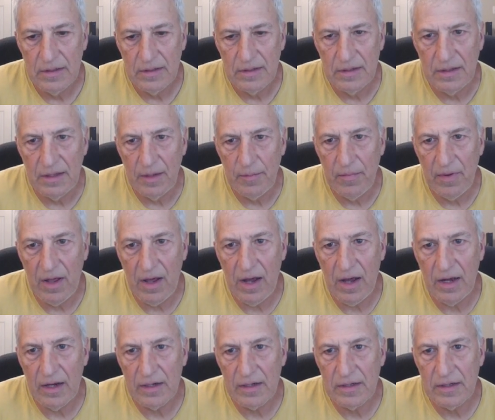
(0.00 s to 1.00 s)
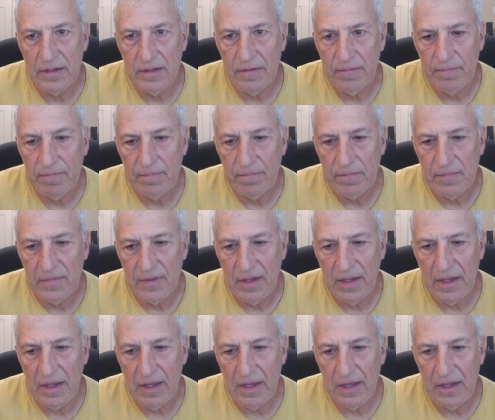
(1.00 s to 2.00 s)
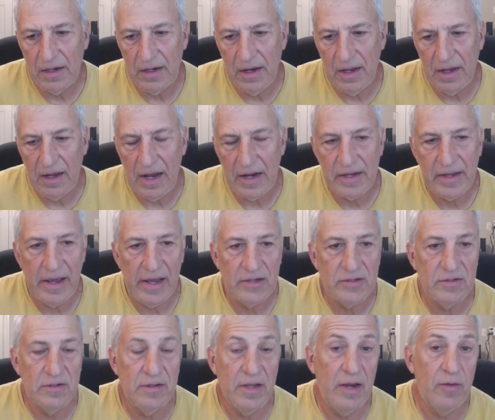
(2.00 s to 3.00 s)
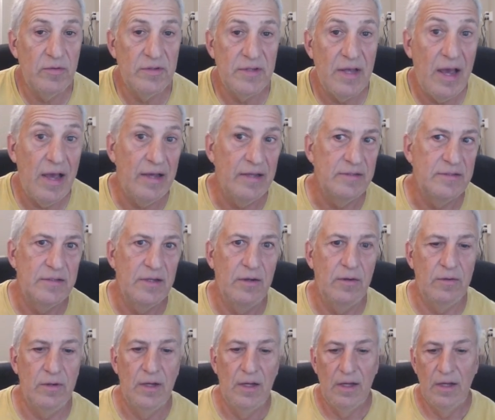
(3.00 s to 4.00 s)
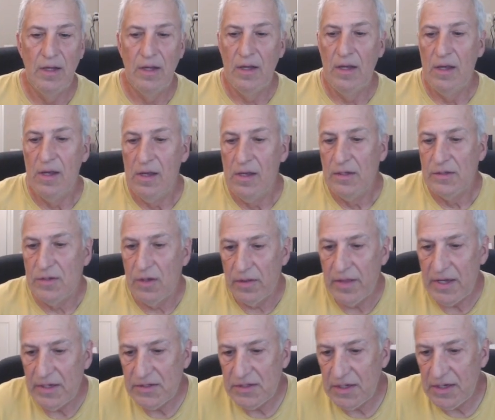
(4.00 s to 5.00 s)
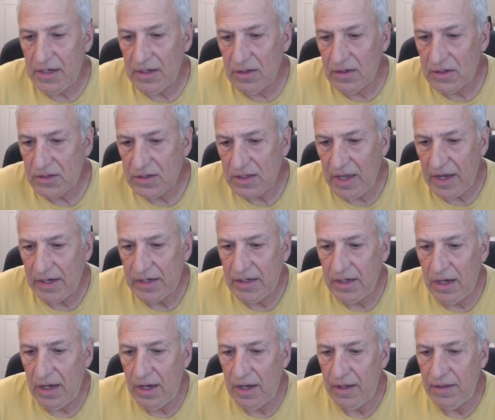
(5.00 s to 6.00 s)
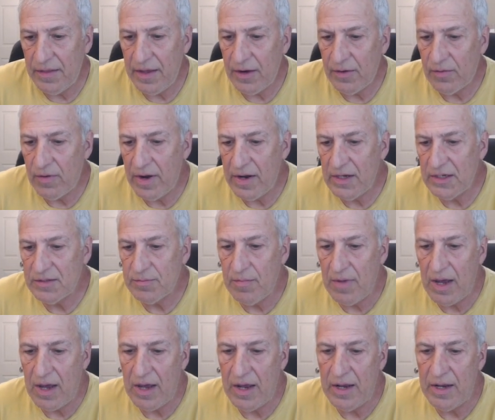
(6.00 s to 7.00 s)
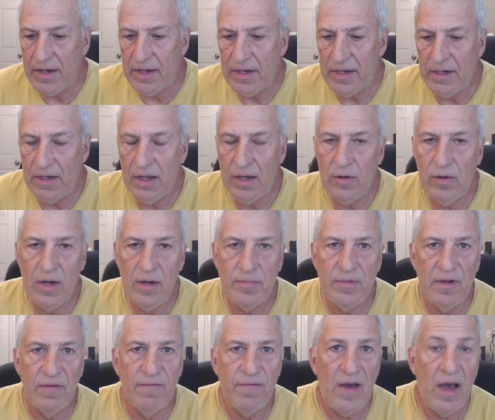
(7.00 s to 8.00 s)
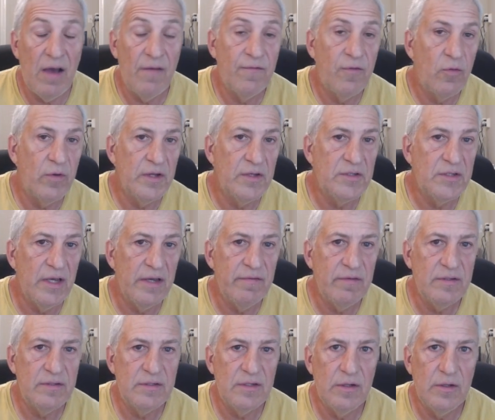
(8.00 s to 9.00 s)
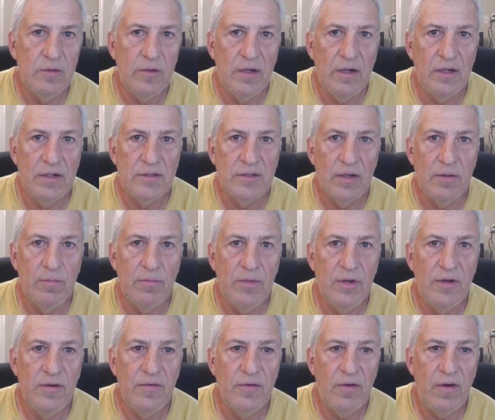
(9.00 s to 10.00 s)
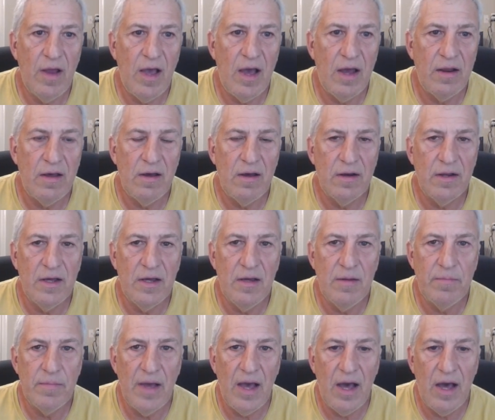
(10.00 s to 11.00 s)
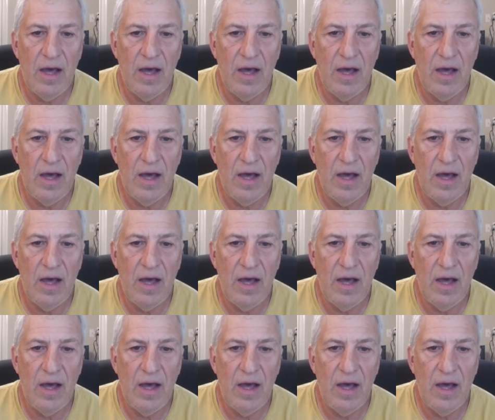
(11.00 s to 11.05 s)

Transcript: Then they block, and I castle, and they resign. So that's it. Looks like that raised my elo up to 547. So moving right on up,